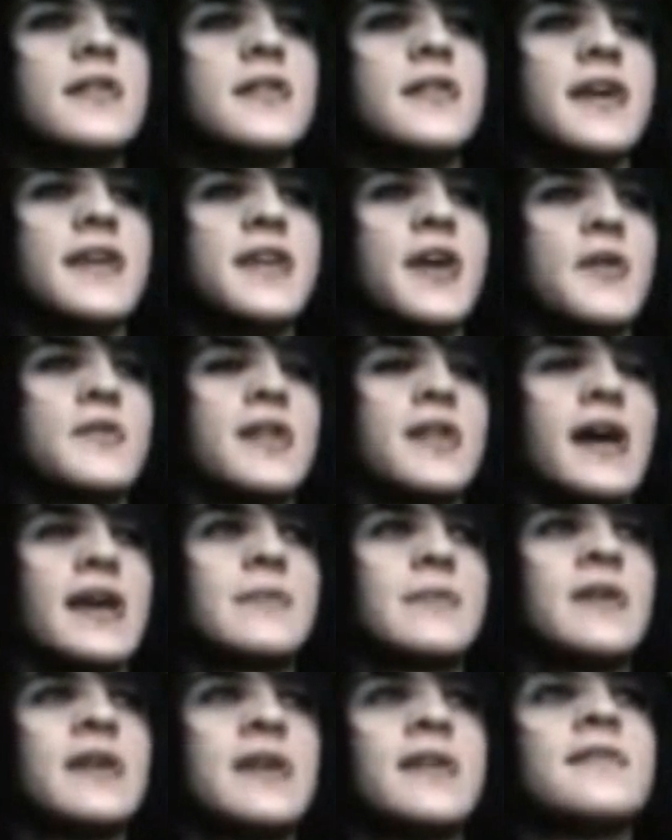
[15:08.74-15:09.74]
that don't like
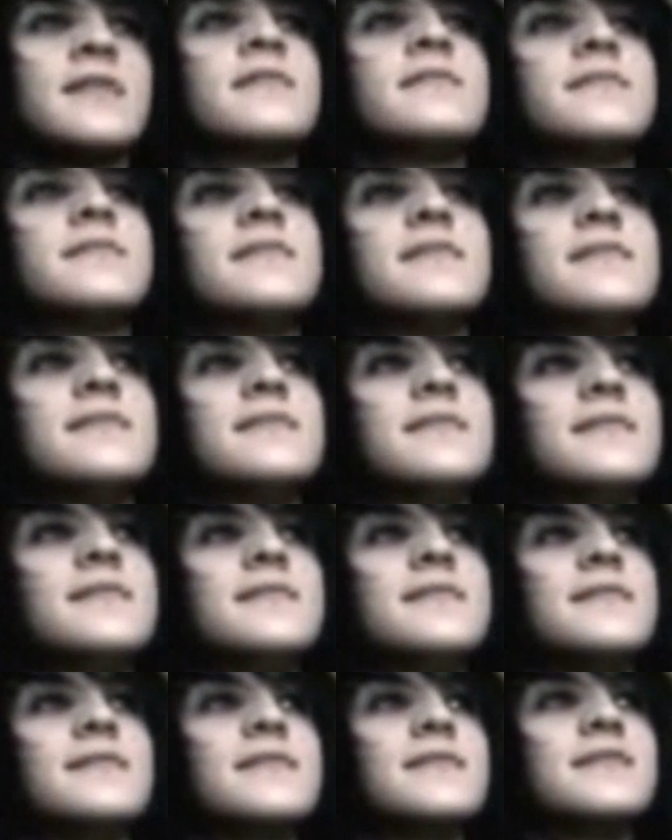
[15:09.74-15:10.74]
me
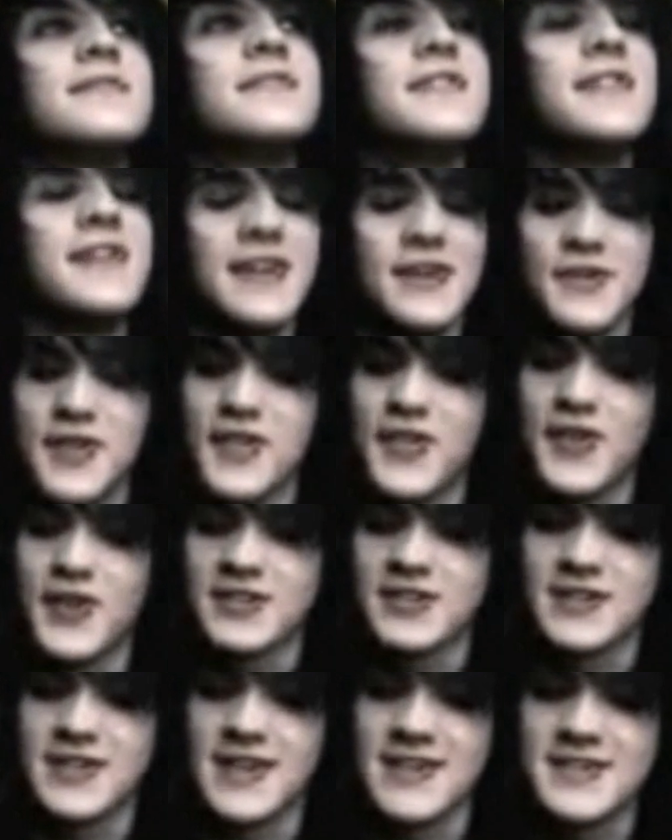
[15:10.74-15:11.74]
to hear the
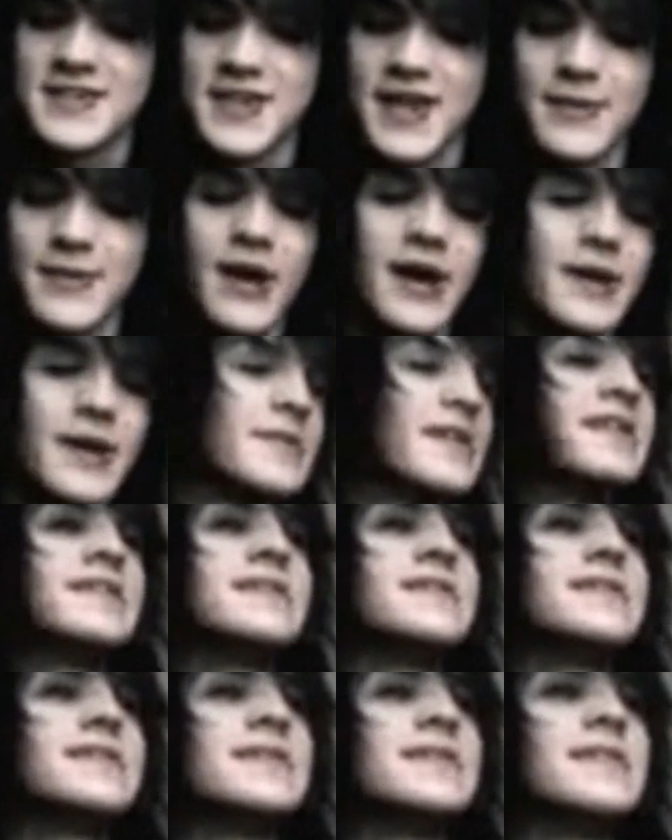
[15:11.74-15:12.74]
things that they say about me.
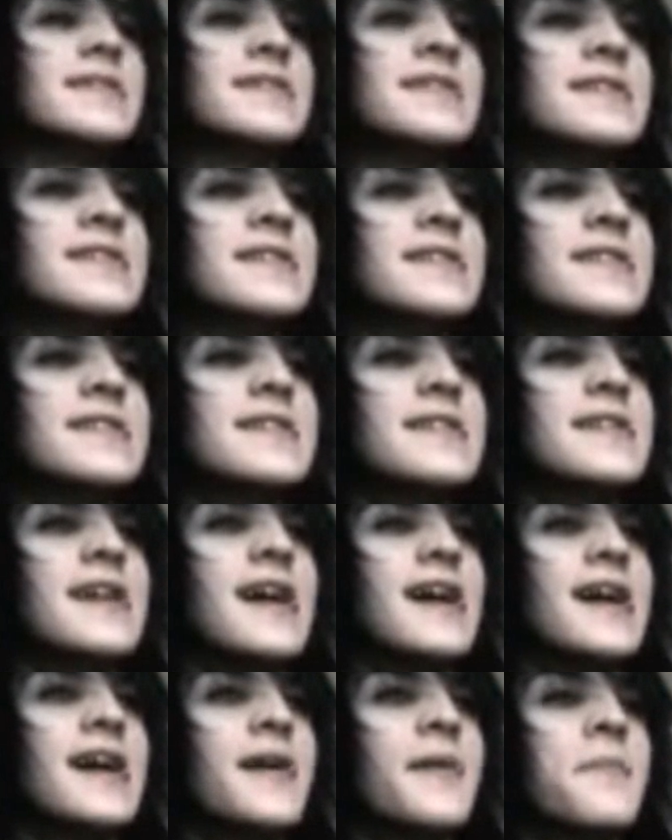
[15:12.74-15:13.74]

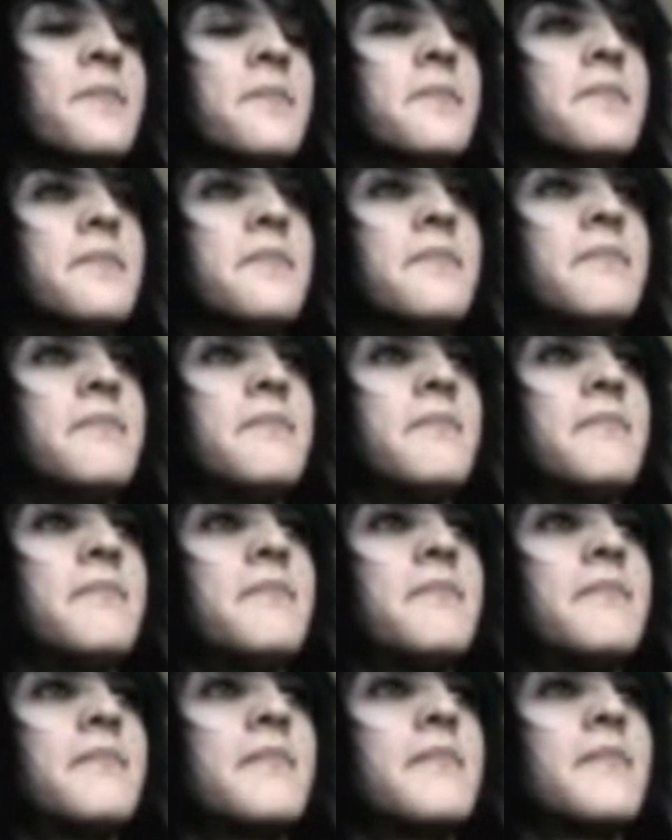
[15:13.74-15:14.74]
I've
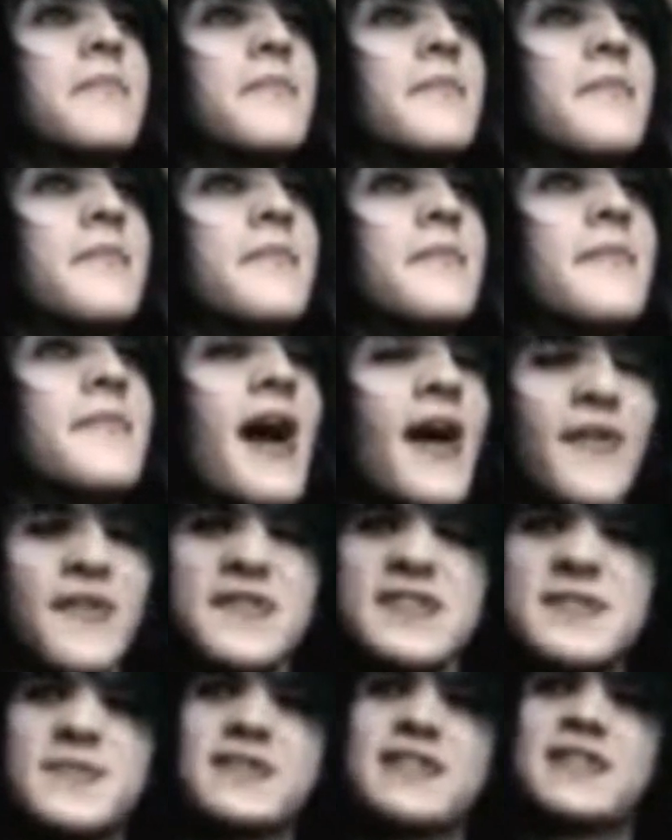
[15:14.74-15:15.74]

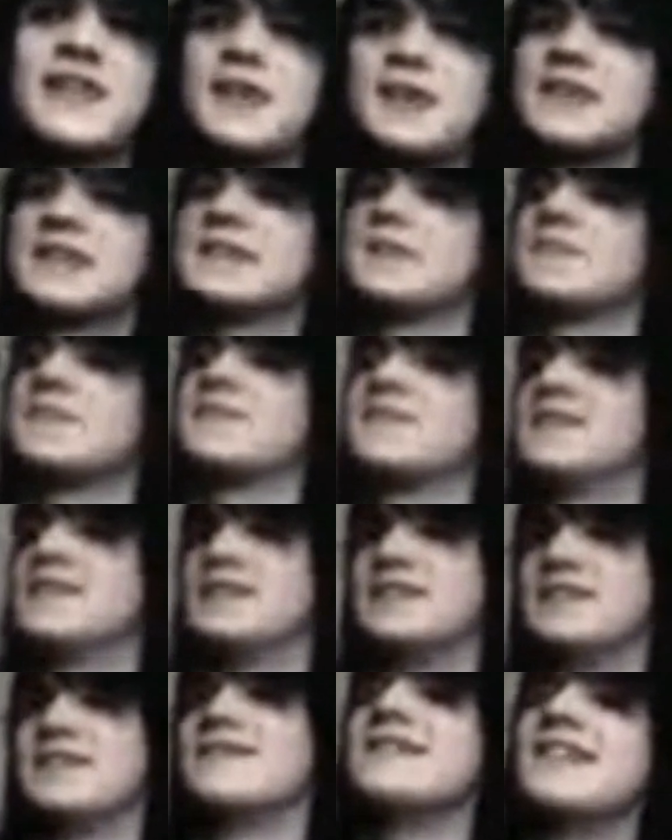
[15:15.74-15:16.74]
always been curious to,
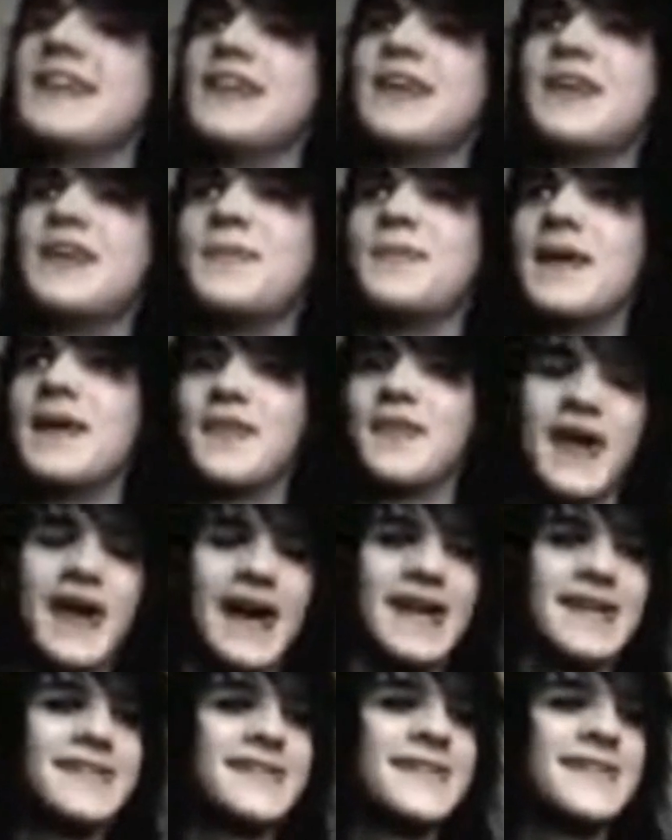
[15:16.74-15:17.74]
you know, about
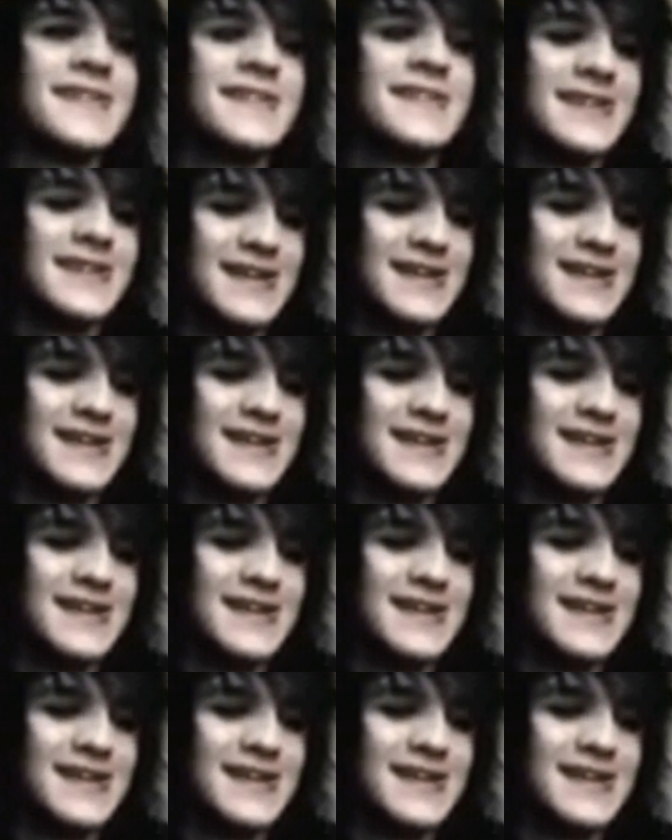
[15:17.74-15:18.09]
that.